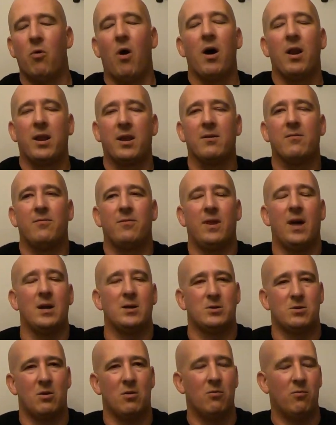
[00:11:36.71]
rotting
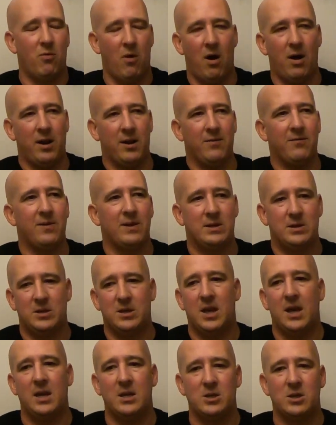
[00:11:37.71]
flesh or rotting
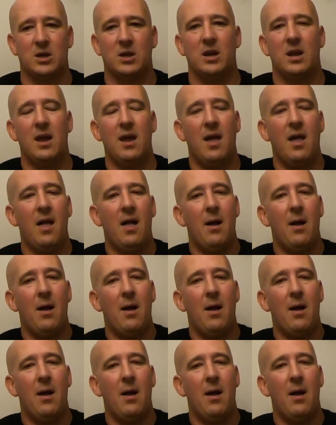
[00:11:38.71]
vegetation,